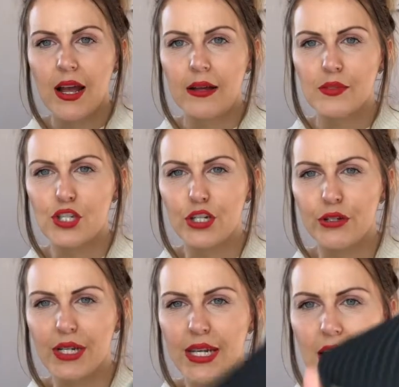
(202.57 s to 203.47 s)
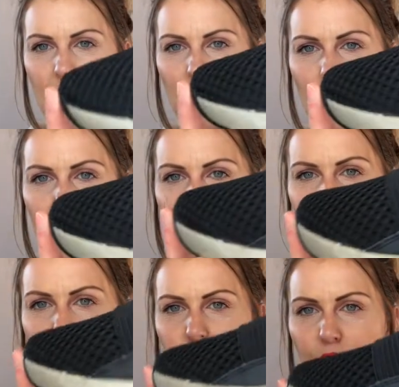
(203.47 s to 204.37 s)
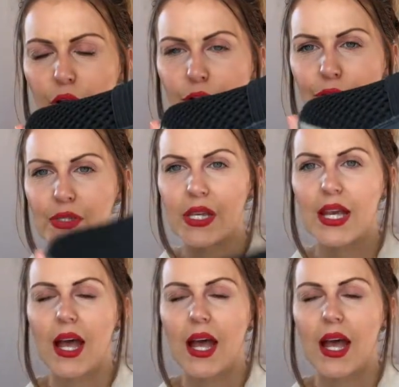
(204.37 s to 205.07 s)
Absolutely love those.